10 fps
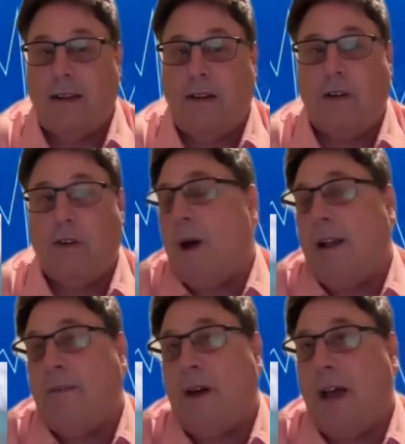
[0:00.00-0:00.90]
Do you
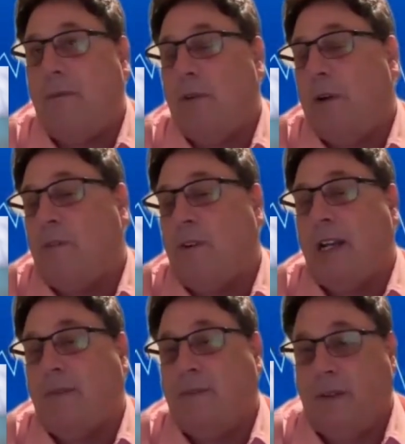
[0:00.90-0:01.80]
qualify if you're over
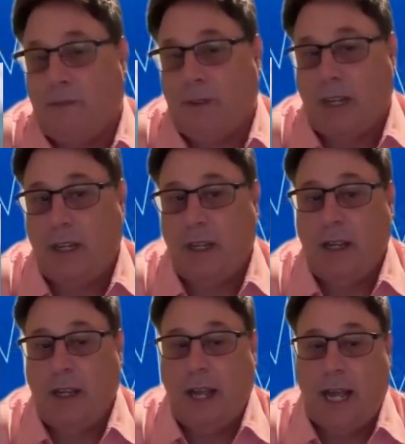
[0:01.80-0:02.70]
age 50
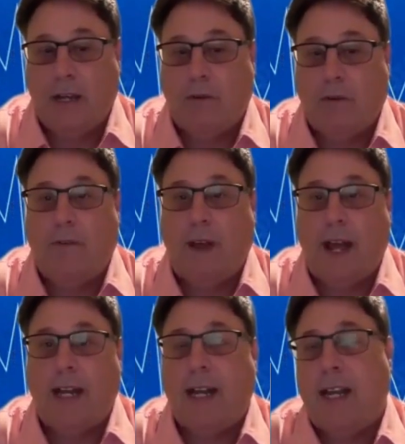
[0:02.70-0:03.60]
and or have
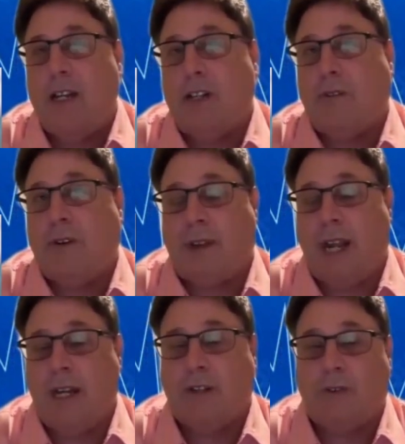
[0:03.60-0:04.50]
had a history of
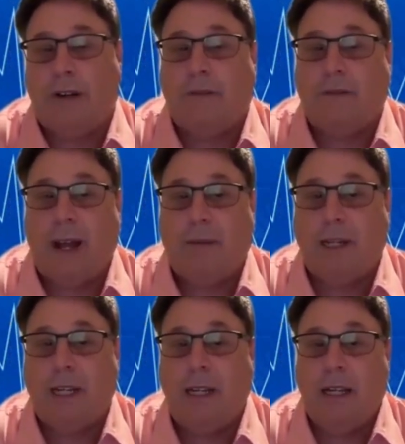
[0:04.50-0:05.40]
cancer in your
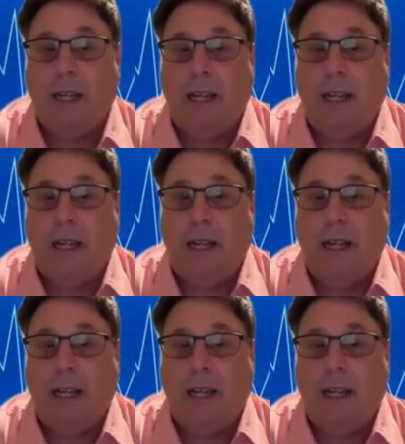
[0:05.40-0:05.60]
family?